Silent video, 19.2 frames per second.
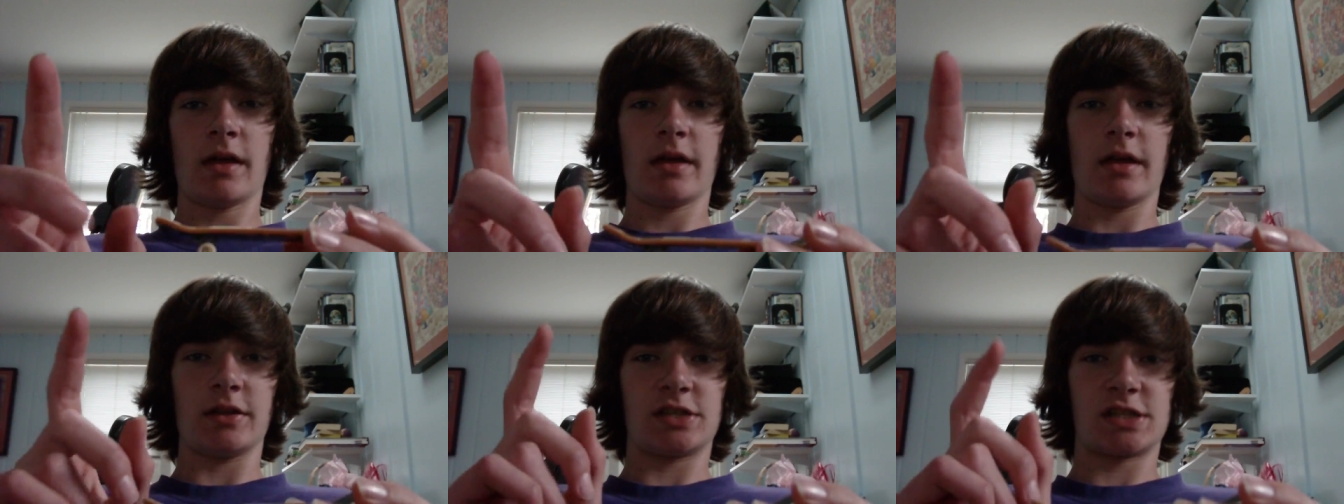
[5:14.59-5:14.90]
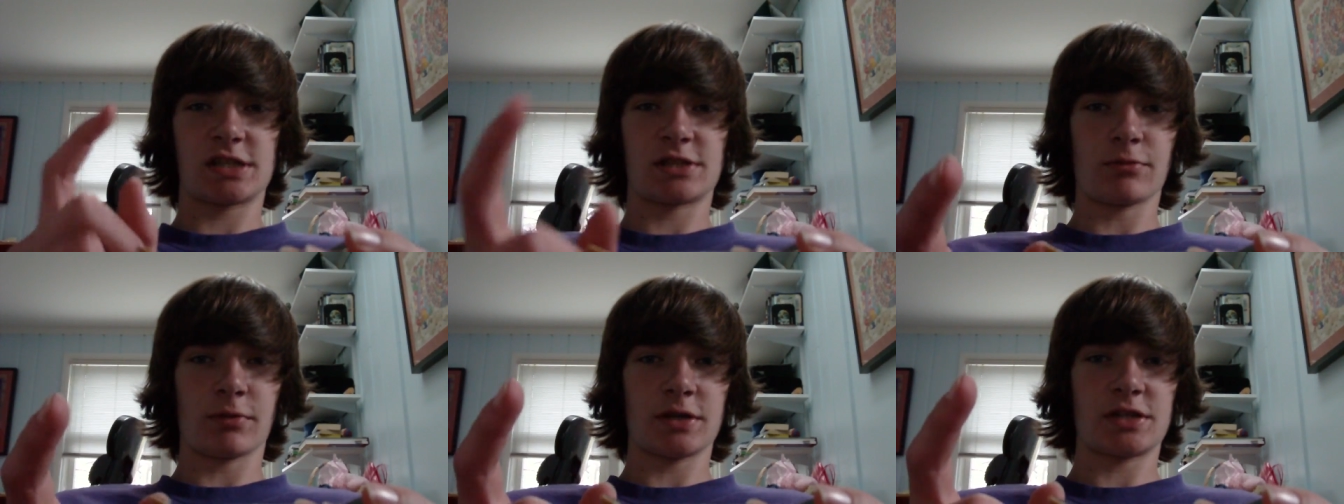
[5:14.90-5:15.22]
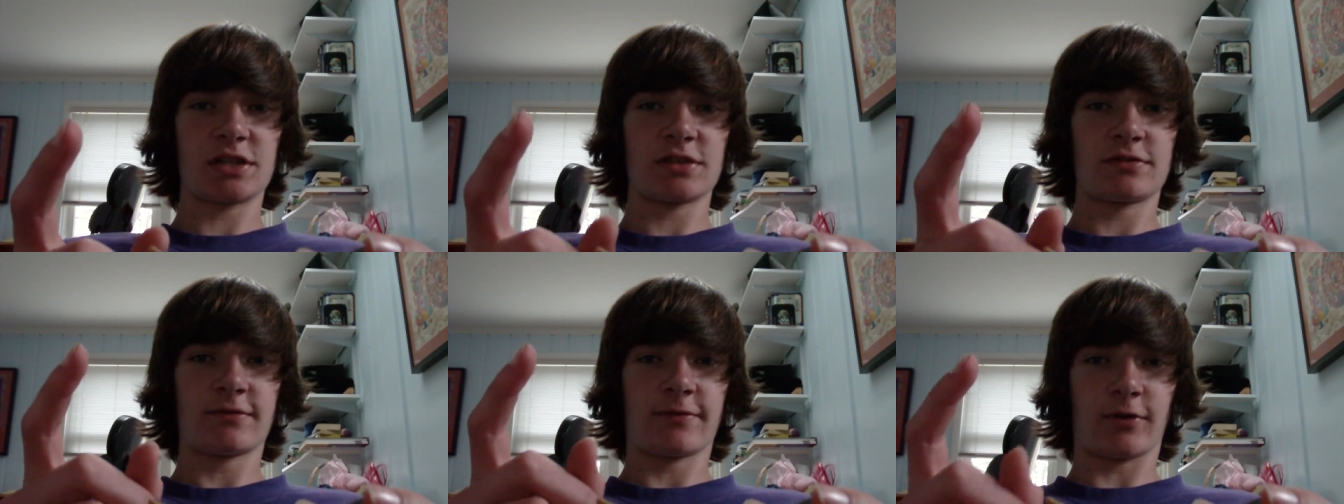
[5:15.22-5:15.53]
it
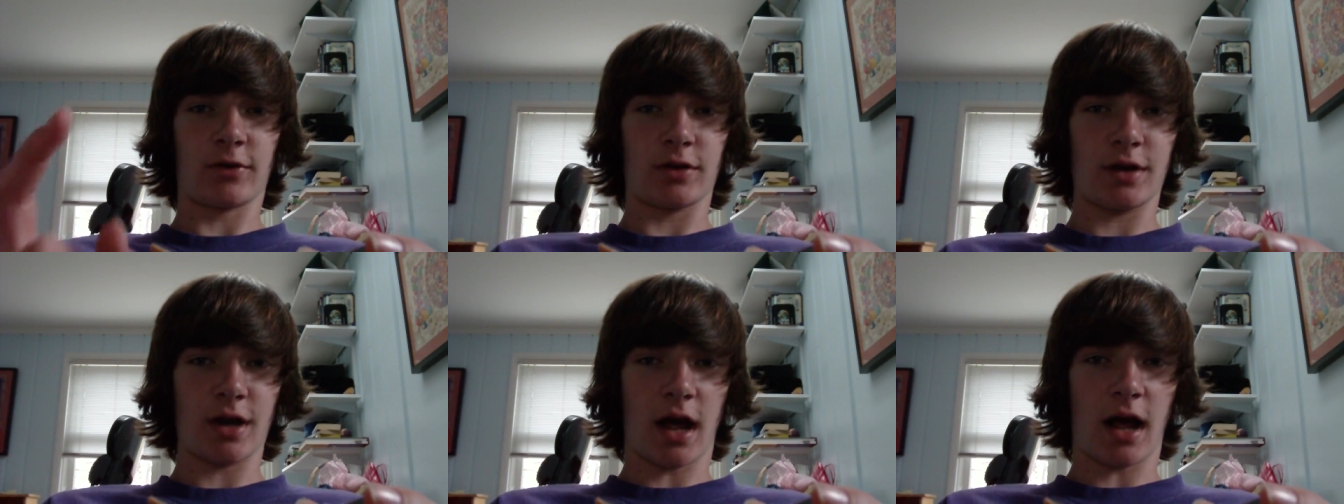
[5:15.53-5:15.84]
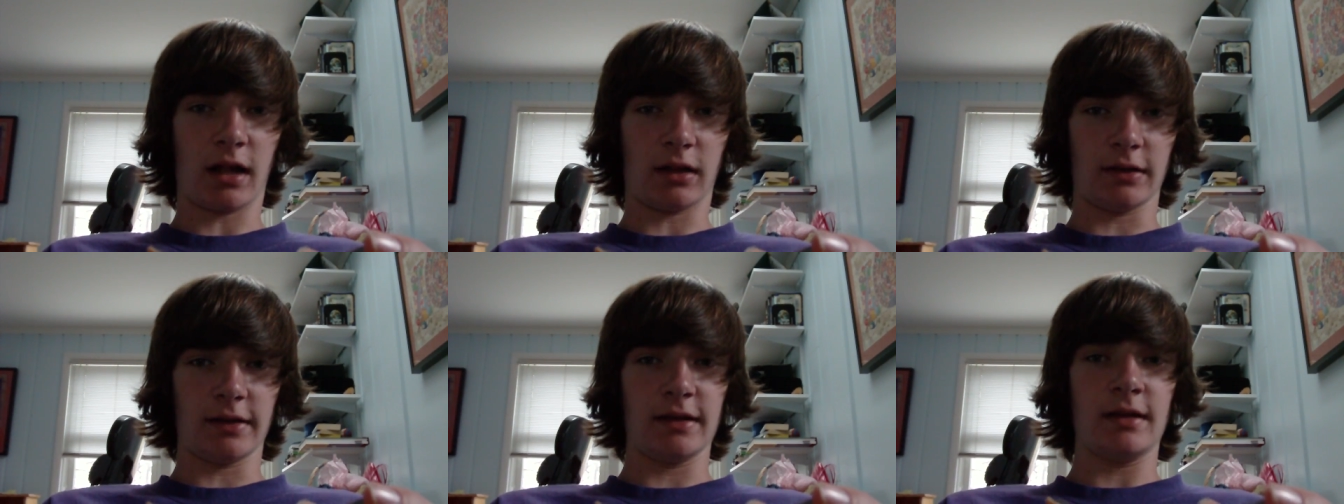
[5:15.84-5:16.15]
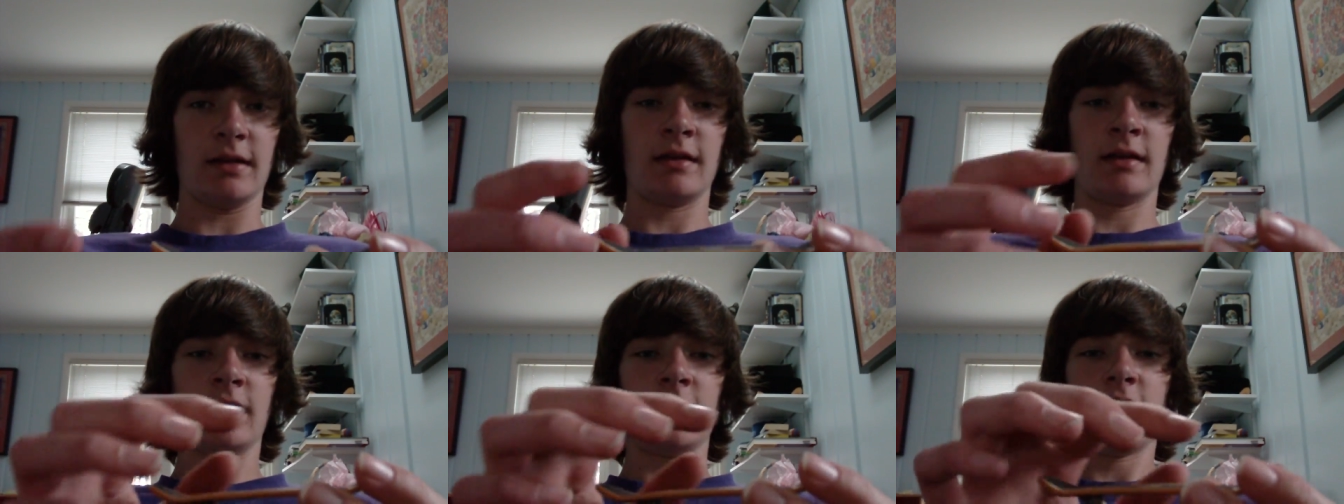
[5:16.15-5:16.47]
switches for nollie.